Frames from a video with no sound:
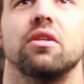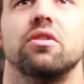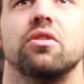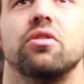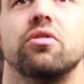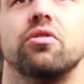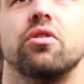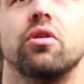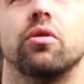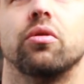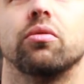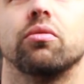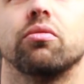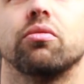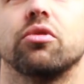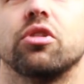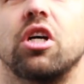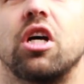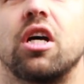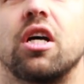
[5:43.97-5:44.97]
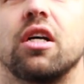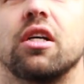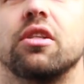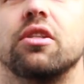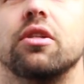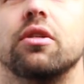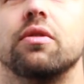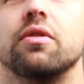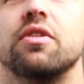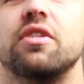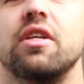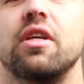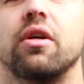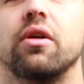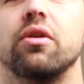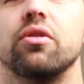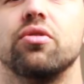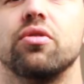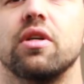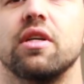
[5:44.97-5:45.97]
just don't talk, don't say
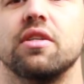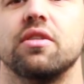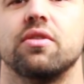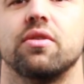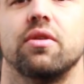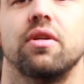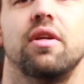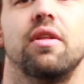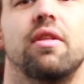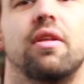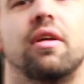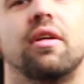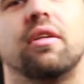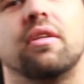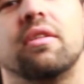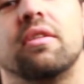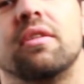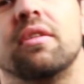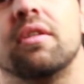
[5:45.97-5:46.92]
your address or anything.